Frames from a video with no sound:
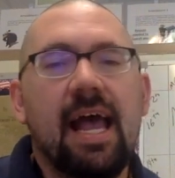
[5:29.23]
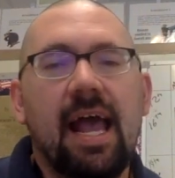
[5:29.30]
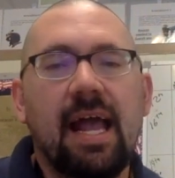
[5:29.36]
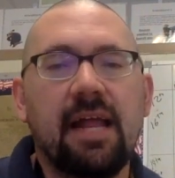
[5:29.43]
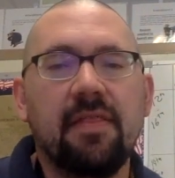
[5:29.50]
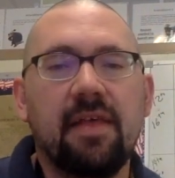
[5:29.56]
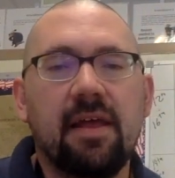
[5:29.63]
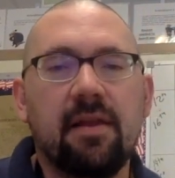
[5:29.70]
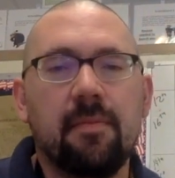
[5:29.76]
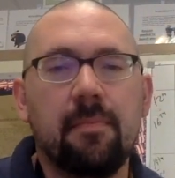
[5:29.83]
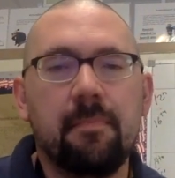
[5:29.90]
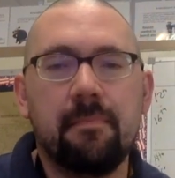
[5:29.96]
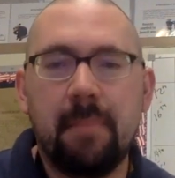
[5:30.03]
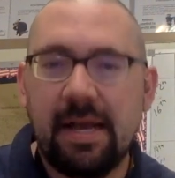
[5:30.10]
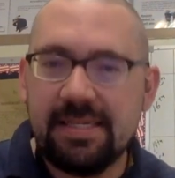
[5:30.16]
and then
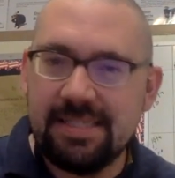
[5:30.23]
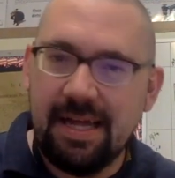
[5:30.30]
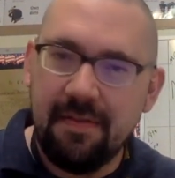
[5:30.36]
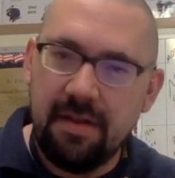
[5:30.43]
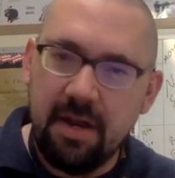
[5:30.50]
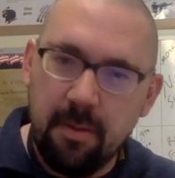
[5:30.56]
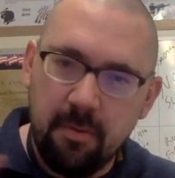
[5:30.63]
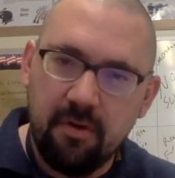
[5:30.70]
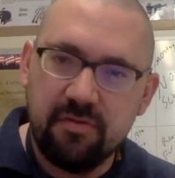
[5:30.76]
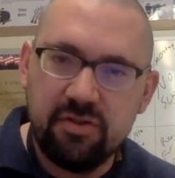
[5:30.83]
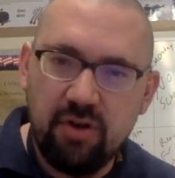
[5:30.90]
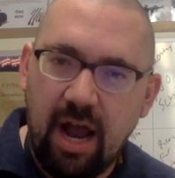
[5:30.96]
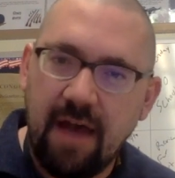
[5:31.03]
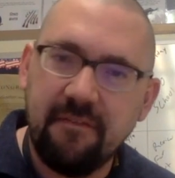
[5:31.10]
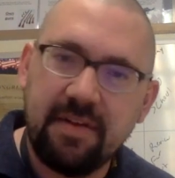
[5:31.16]
based on the number of
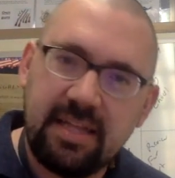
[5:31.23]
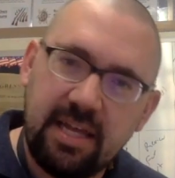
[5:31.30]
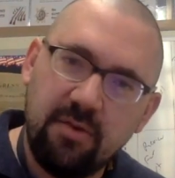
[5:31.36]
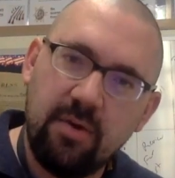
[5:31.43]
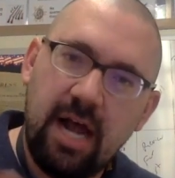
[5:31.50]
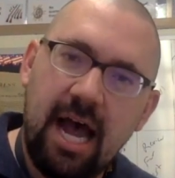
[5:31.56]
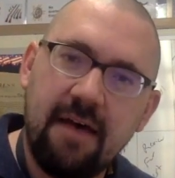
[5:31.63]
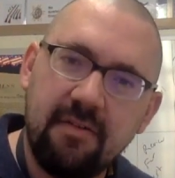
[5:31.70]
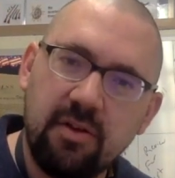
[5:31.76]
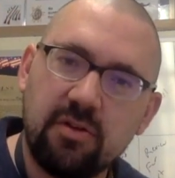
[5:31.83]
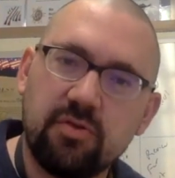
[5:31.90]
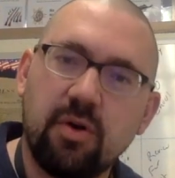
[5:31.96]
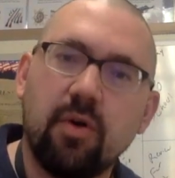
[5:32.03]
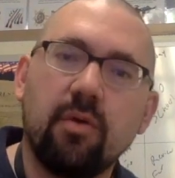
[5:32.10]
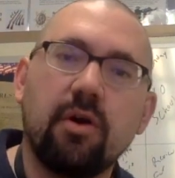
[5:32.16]
traffic that you would have on
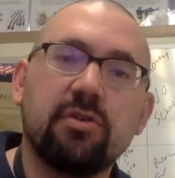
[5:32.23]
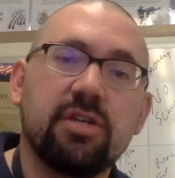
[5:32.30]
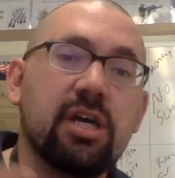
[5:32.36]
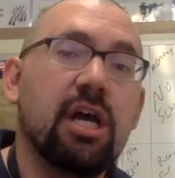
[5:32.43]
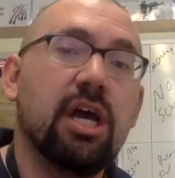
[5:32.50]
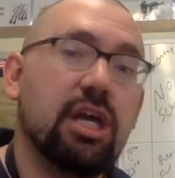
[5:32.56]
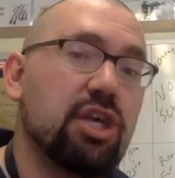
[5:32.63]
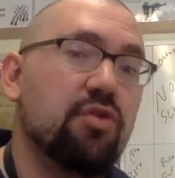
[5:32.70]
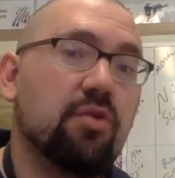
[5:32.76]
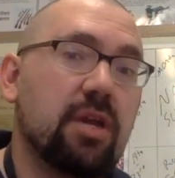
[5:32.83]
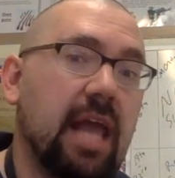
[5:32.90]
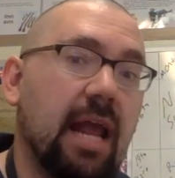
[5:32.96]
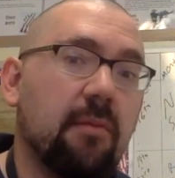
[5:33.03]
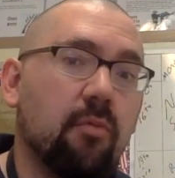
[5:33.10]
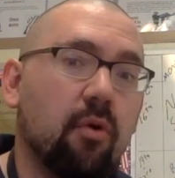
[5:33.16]
those railroads, you would
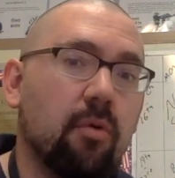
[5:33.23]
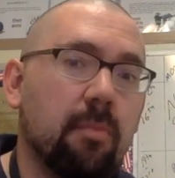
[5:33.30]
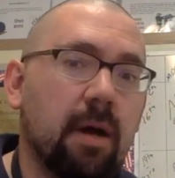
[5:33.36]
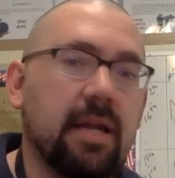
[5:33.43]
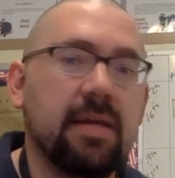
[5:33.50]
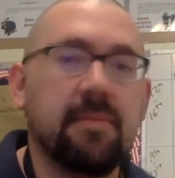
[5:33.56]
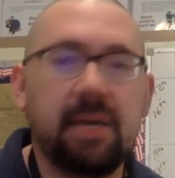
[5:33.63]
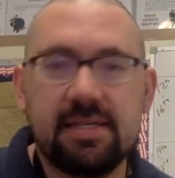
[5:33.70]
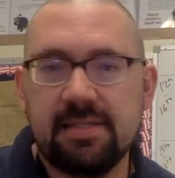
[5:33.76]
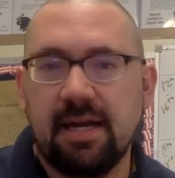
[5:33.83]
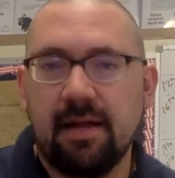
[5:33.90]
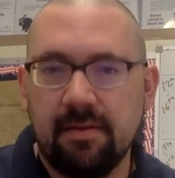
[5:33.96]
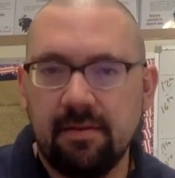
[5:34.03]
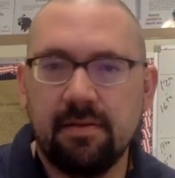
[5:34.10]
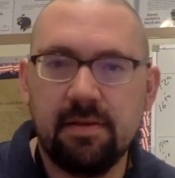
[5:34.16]
gain more money based
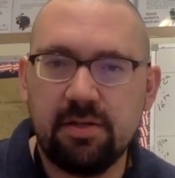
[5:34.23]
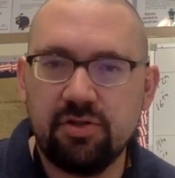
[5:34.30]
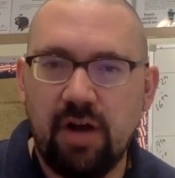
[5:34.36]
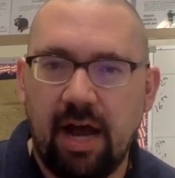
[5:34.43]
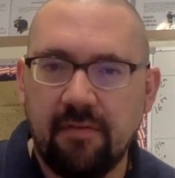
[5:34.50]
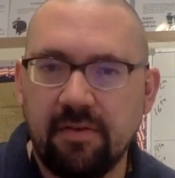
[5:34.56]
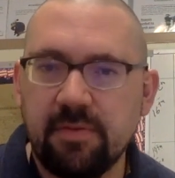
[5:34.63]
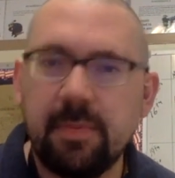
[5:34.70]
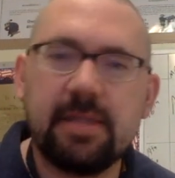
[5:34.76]
on the traffic.